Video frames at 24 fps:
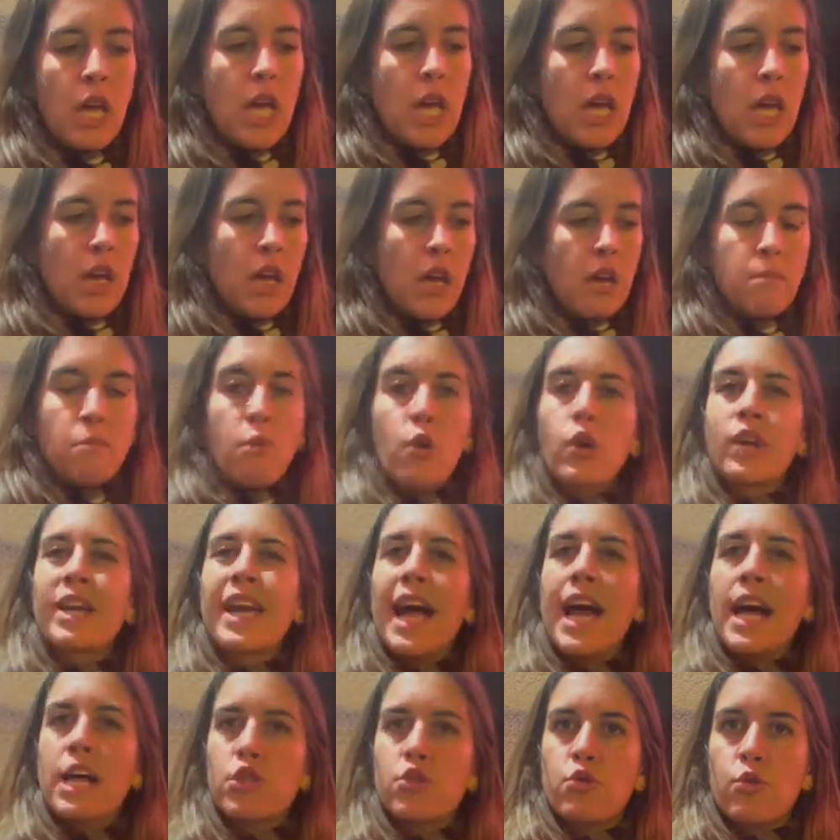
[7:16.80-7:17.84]
you're like in
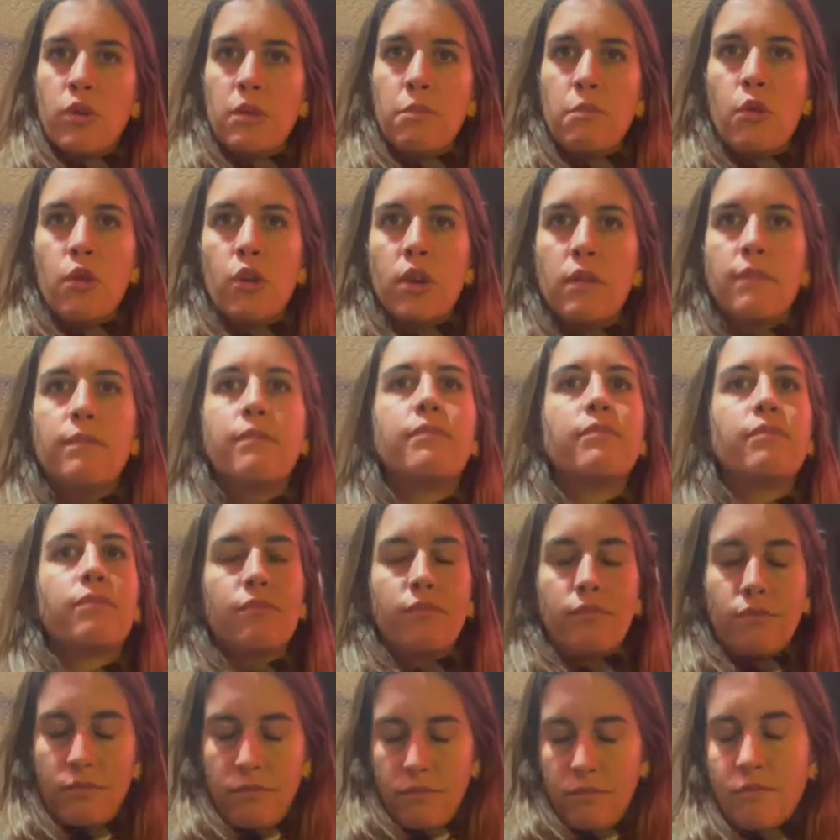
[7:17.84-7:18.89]
symbiosis with
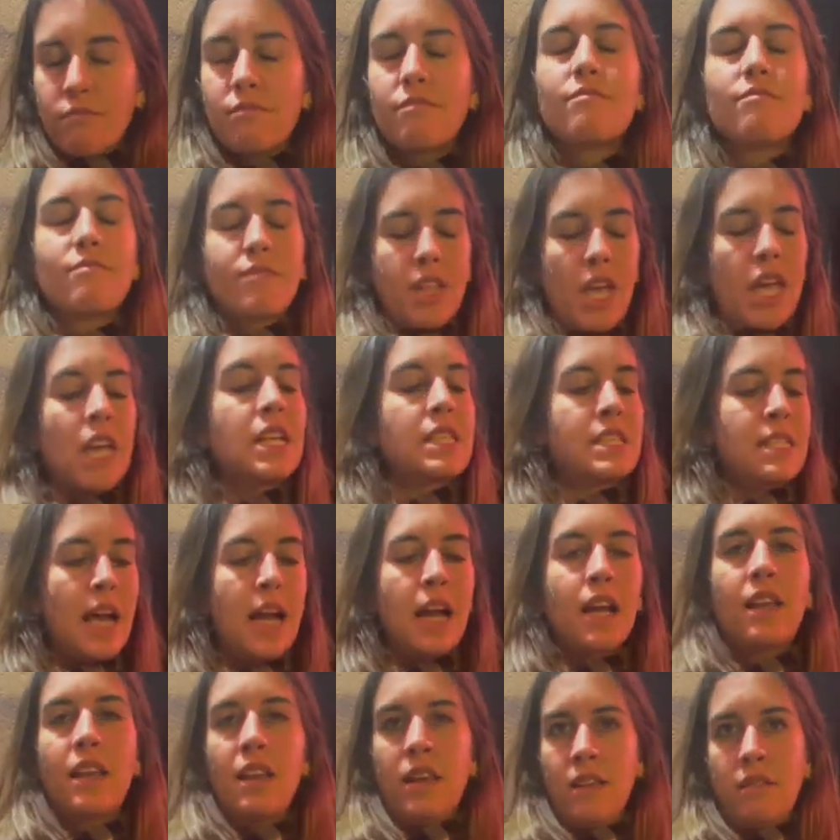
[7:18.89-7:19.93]
the place you're
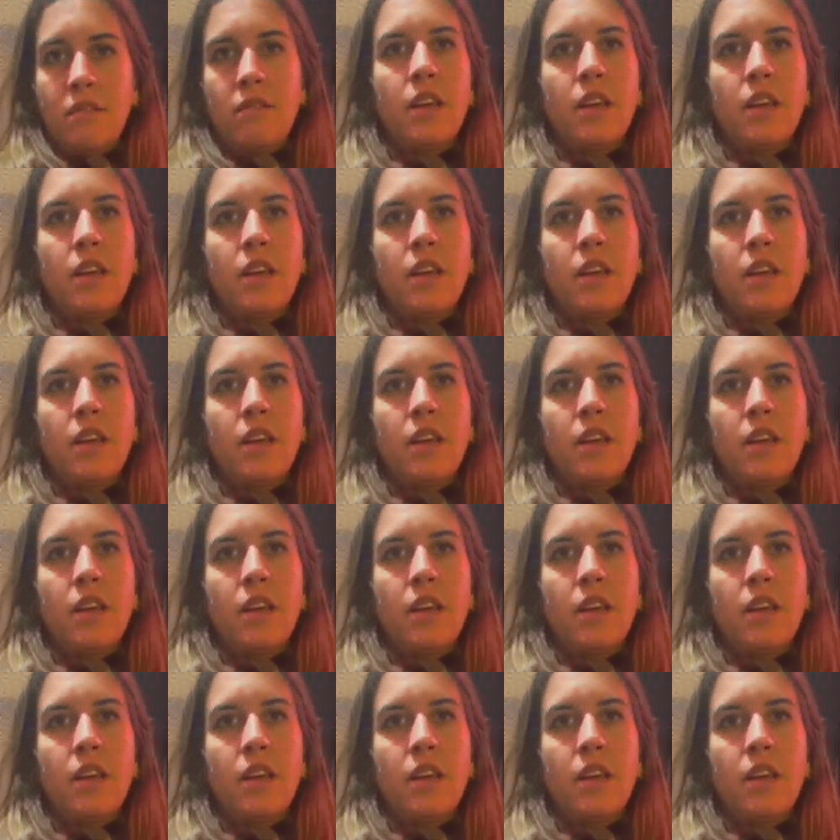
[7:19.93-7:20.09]
singing at.